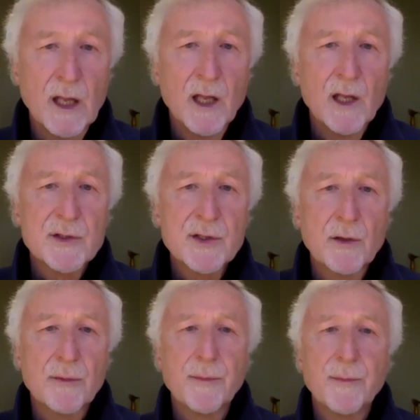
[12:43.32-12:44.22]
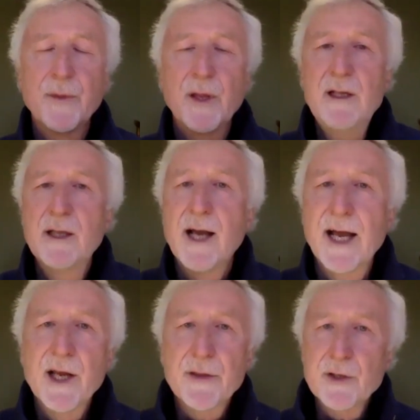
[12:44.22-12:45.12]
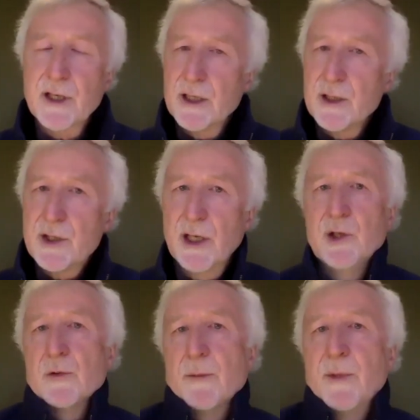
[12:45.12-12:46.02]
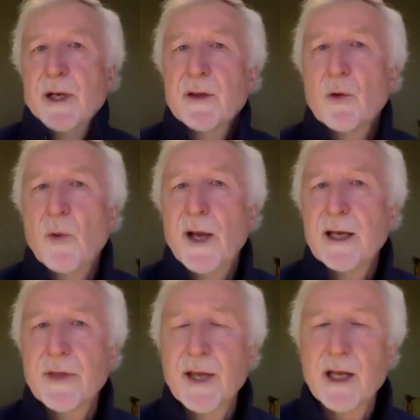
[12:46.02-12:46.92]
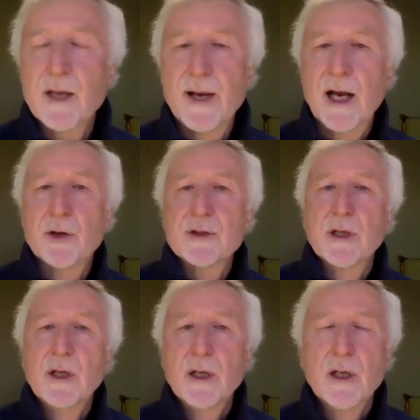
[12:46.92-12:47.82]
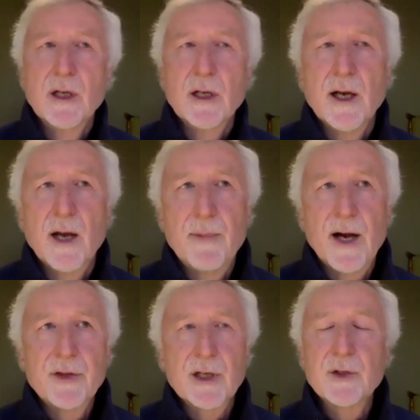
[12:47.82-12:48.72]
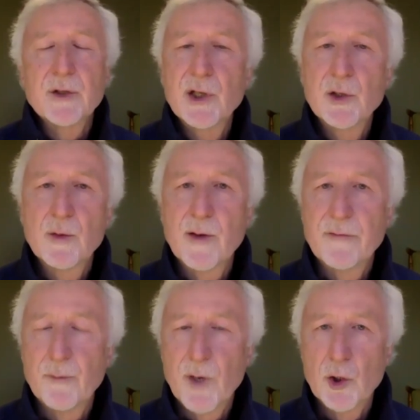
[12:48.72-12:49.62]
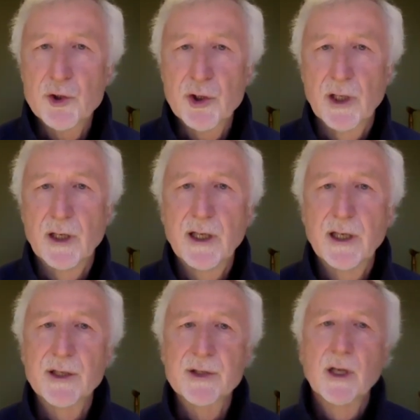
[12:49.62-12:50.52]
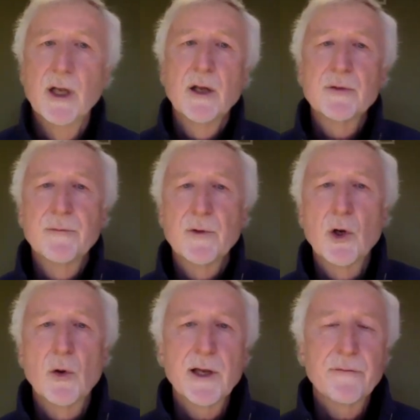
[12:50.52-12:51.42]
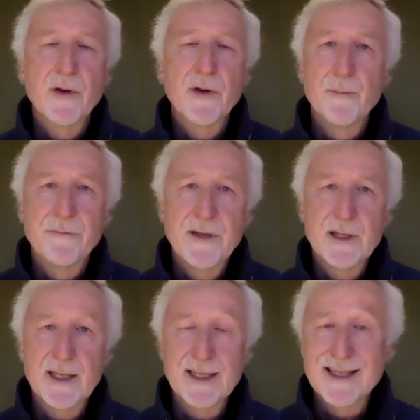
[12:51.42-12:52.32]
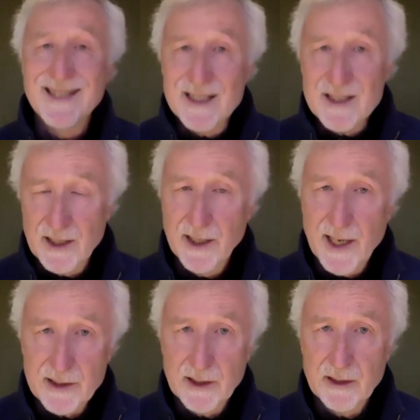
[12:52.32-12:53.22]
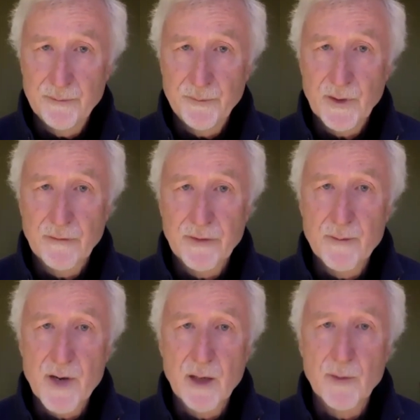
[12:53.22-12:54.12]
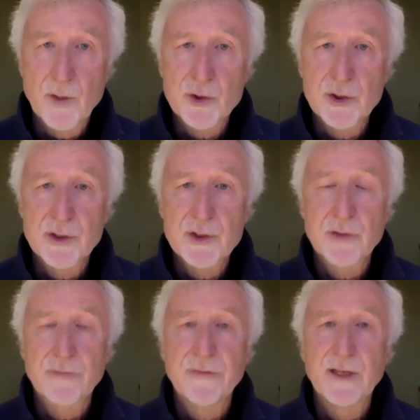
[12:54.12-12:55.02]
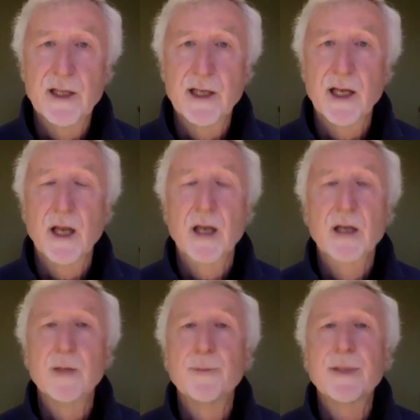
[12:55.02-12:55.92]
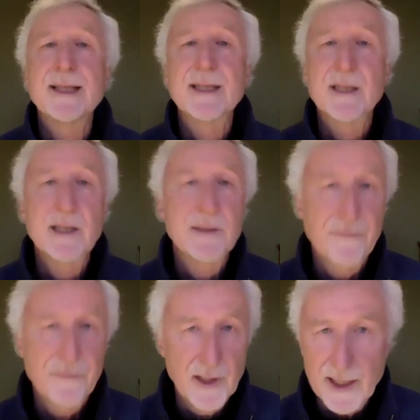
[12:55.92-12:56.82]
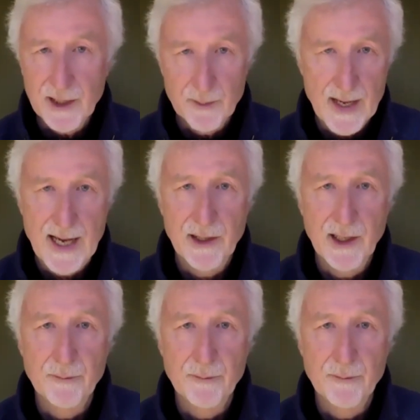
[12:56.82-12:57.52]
So another continuum, another way to think about the continuum of emotion is going from feeling disconnected from our emotions to feeling completely flooded by them.